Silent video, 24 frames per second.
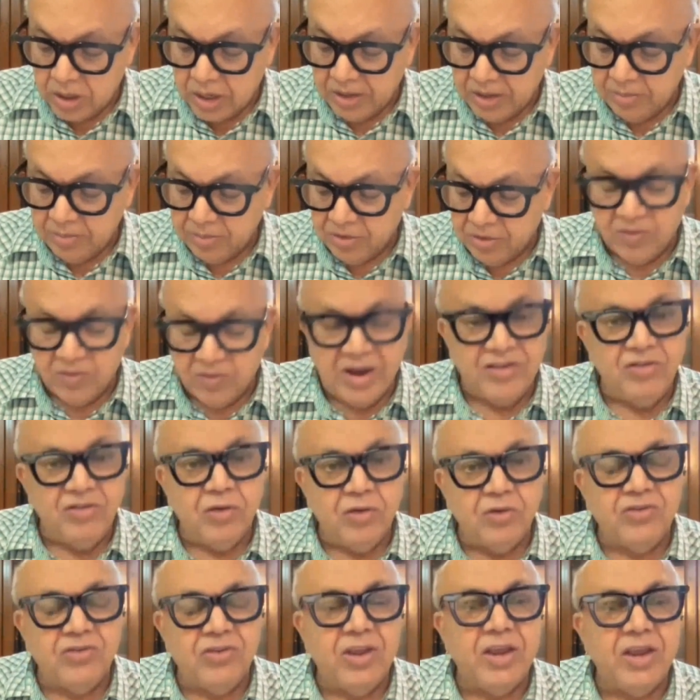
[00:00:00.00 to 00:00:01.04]
and
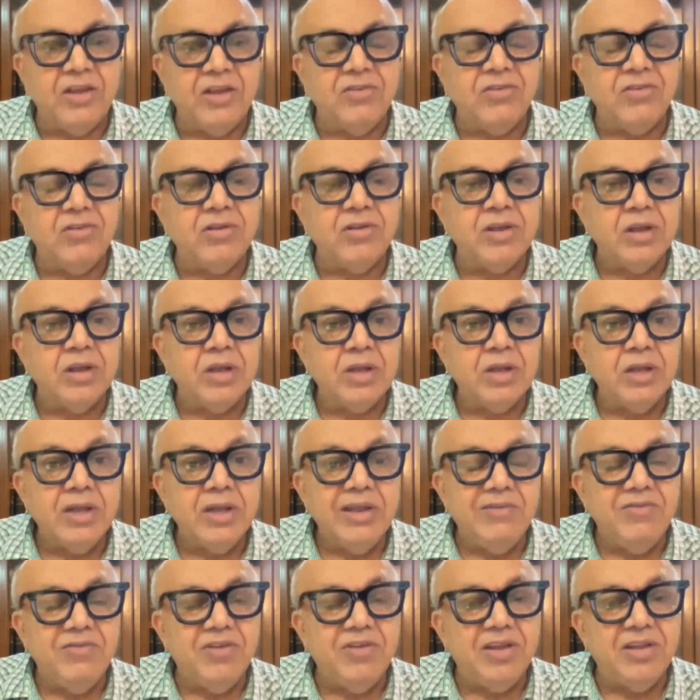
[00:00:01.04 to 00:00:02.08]
proviso says
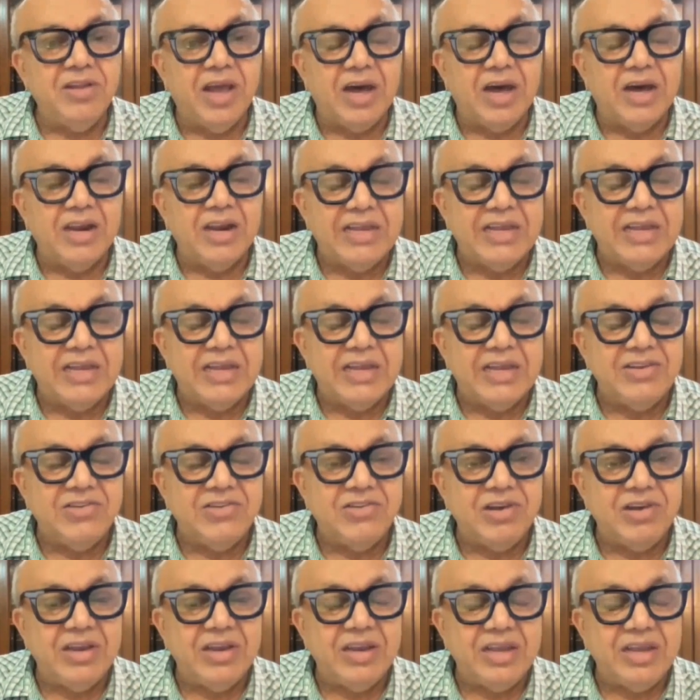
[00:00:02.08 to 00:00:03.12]
if there
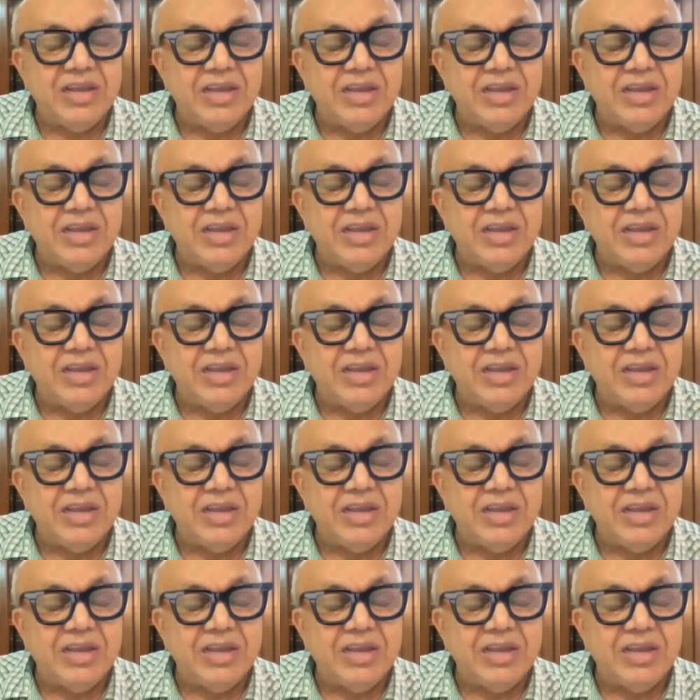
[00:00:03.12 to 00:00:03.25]
is